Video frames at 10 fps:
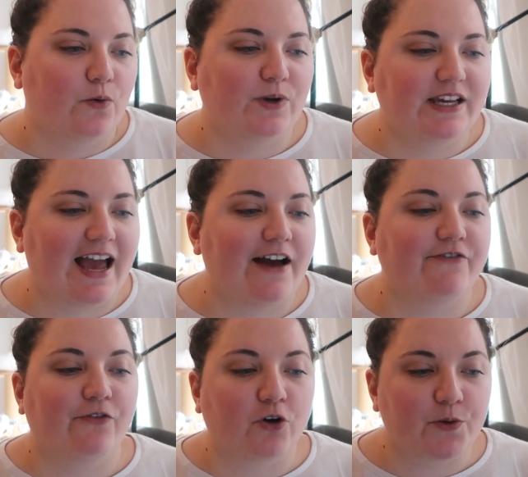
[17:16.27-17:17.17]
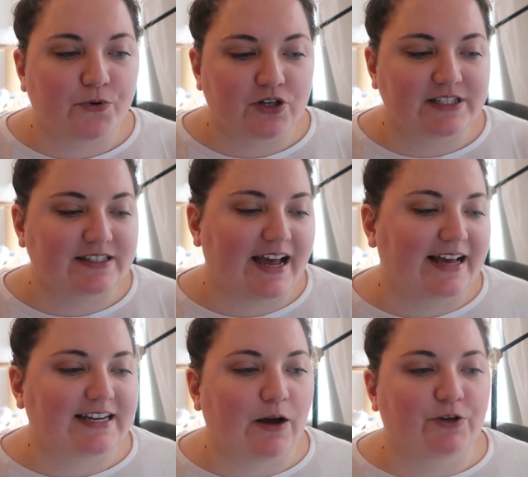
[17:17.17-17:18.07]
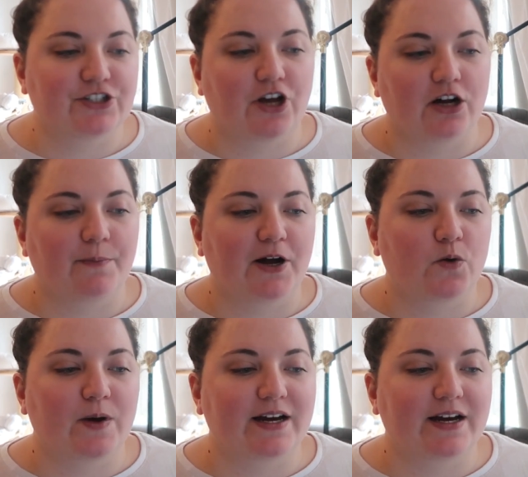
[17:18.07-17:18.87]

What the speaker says: We have 4 books that I want to talk about